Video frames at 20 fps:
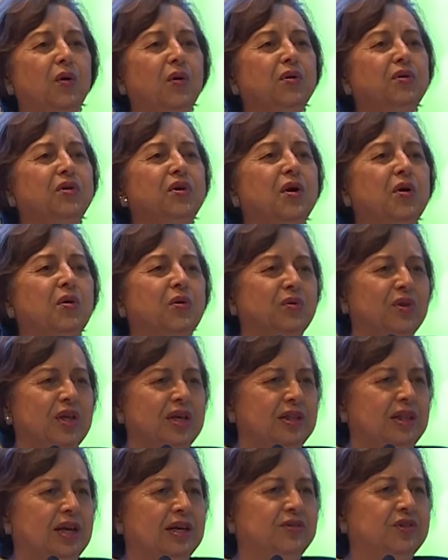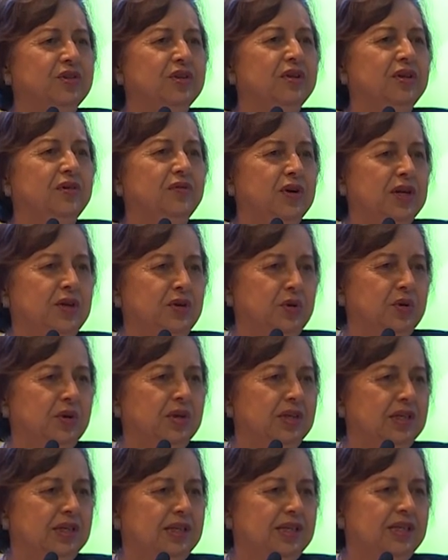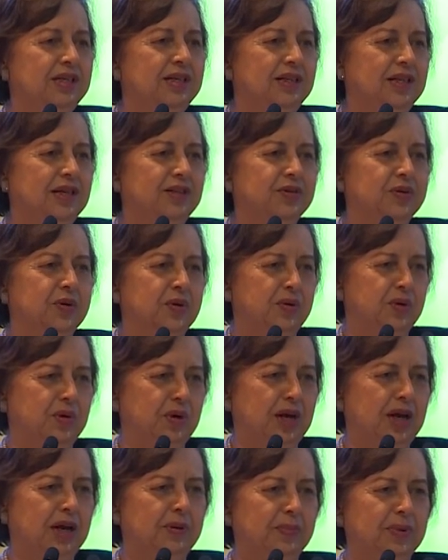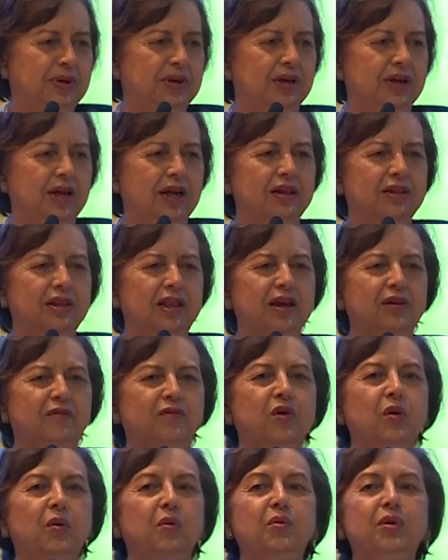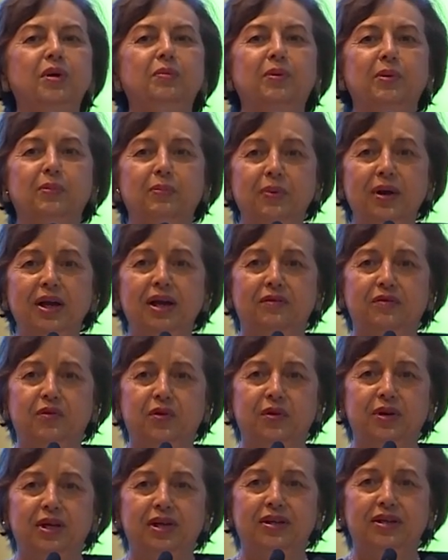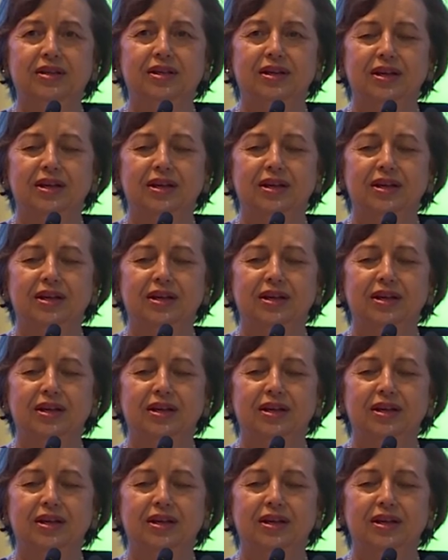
all know that that's an eventuality that's going to happen, and therefore we prepare for it.